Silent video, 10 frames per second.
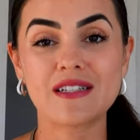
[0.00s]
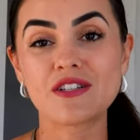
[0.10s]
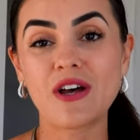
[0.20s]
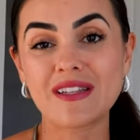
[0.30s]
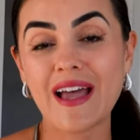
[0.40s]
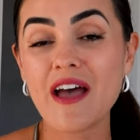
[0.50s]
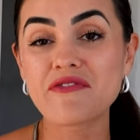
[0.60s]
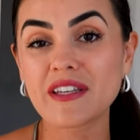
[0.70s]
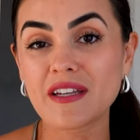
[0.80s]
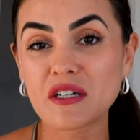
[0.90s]
that not
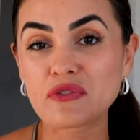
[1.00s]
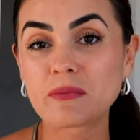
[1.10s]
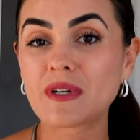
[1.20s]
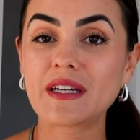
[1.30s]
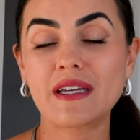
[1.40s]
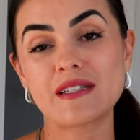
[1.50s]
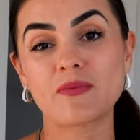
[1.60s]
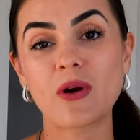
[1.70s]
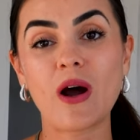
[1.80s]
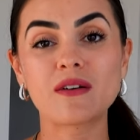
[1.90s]
having enough money is a
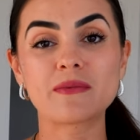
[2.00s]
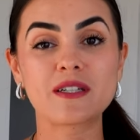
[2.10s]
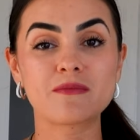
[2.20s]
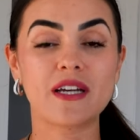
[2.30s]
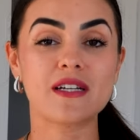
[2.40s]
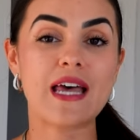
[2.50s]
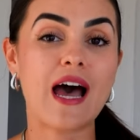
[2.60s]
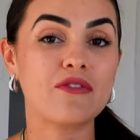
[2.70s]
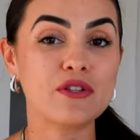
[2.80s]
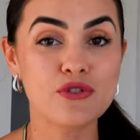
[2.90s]
problem, that
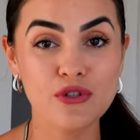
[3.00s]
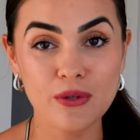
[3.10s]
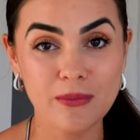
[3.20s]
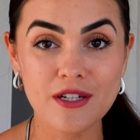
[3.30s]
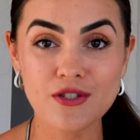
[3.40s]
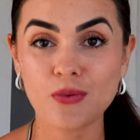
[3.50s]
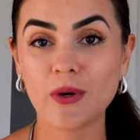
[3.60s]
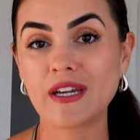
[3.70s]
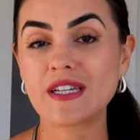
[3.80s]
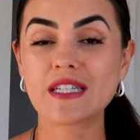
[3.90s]
having too much
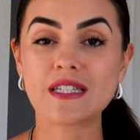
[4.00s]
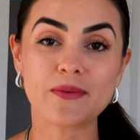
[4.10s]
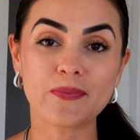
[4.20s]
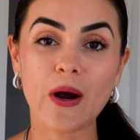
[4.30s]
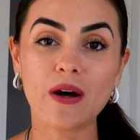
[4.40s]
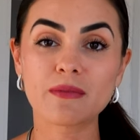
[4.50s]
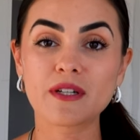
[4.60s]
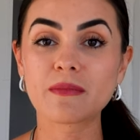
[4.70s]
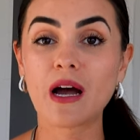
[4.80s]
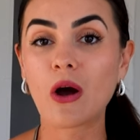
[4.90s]
weight is the
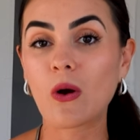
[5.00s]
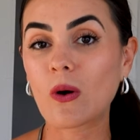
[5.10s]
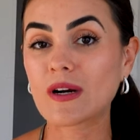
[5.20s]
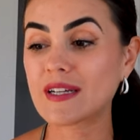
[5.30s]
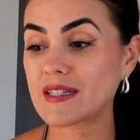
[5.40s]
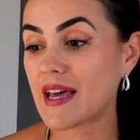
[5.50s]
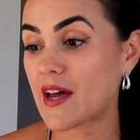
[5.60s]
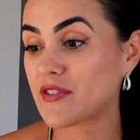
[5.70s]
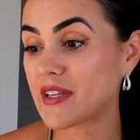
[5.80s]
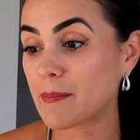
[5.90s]
problem, or that
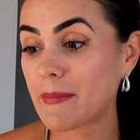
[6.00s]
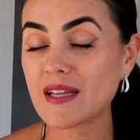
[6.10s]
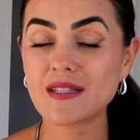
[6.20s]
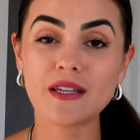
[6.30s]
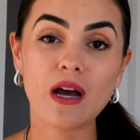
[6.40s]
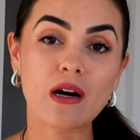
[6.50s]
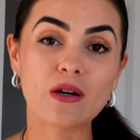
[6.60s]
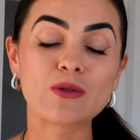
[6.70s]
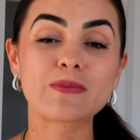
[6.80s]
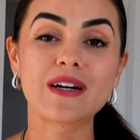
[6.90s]
having a messy
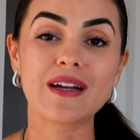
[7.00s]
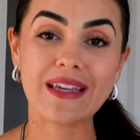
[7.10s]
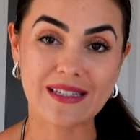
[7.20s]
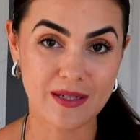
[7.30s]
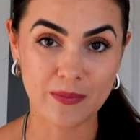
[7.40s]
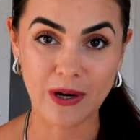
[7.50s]
home is a